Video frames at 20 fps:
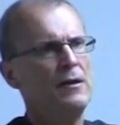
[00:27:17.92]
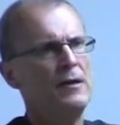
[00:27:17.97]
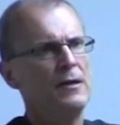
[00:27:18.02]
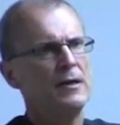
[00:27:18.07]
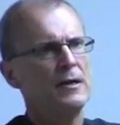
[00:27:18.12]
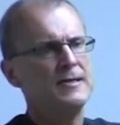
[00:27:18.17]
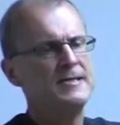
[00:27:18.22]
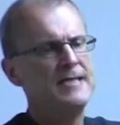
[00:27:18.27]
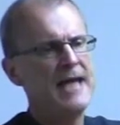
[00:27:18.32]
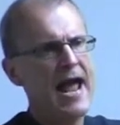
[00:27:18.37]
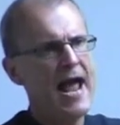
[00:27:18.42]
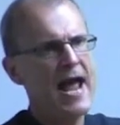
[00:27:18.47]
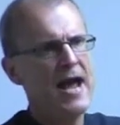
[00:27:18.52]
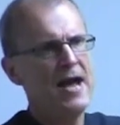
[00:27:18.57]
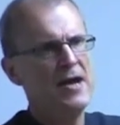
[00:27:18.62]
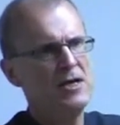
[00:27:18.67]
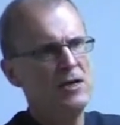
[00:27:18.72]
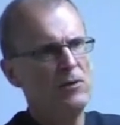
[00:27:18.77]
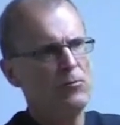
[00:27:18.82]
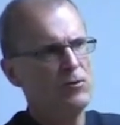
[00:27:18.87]

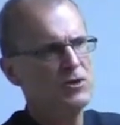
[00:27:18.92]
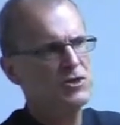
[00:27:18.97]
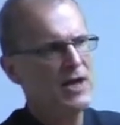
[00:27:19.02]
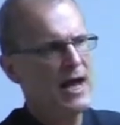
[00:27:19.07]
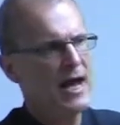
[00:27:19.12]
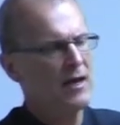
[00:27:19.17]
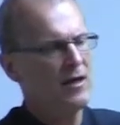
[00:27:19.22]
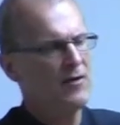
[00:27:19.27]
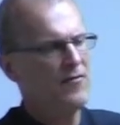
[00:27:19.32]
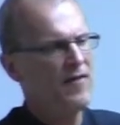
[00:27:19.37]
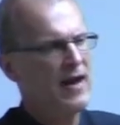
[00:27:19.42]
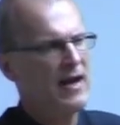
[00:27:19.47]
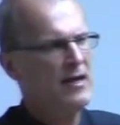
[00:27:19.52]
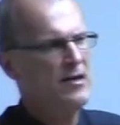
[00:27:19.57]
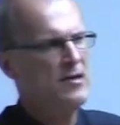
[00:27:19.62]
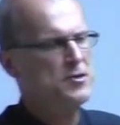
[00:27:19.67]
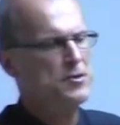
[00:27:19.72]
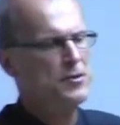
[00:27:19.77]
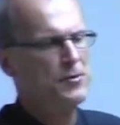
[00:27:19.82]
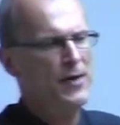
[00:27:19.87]
Daniel was
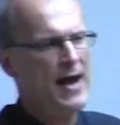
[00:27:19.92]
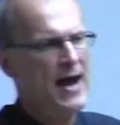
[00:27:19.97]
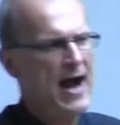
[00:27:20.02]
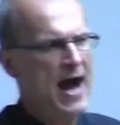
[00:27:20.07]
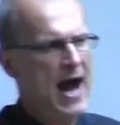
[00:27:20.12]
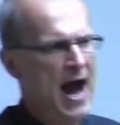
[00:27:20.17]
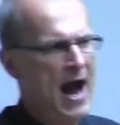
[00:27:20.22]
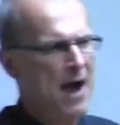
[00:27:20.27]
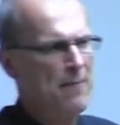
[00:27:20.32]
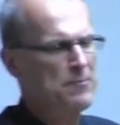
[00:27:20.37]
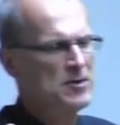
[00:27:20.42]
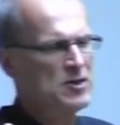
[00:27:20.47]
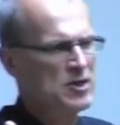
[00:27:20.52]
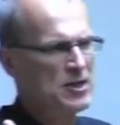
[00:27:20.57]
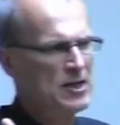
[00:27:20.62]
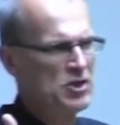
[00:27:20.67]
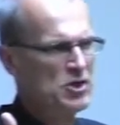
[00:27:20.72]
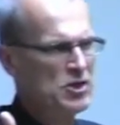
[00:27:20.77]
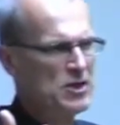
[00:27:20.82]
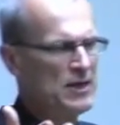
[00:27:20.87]
elevated to a high
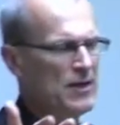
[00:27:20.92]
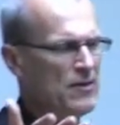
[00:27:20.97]
position in